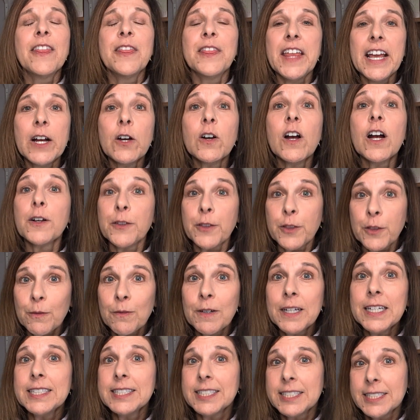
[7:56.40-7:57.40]
There are
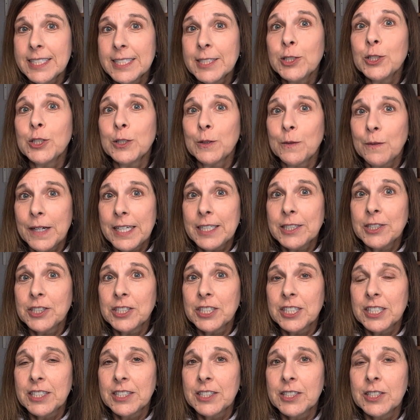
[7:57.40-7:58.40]
3
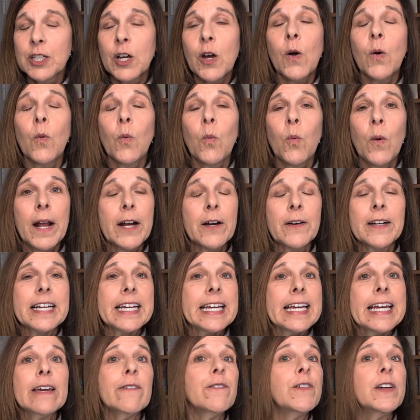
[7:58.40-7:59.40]
situations where
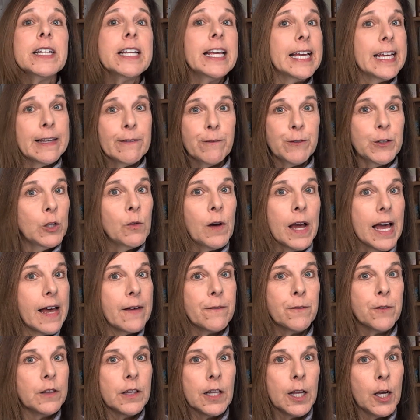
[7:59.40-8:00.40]
even if you
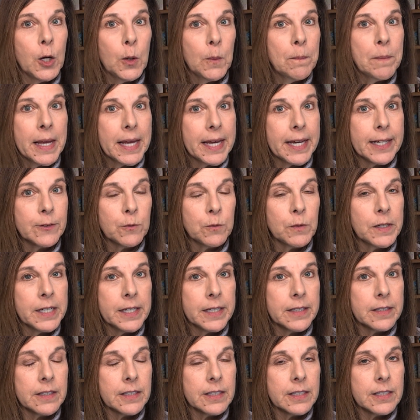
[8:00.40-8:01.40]
have low
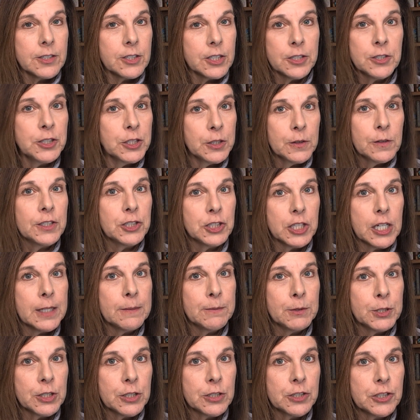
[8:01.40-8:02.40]
bandwidth to do a
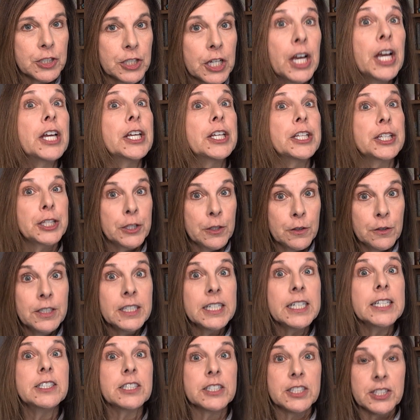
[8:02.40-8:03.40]
job search, you
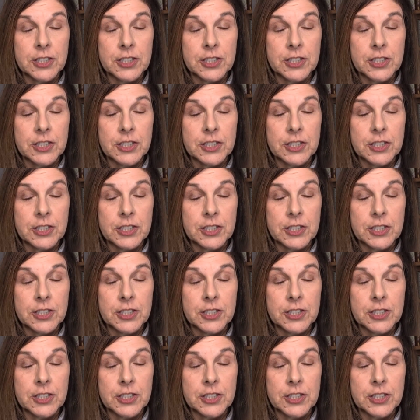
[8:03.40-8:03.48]
need to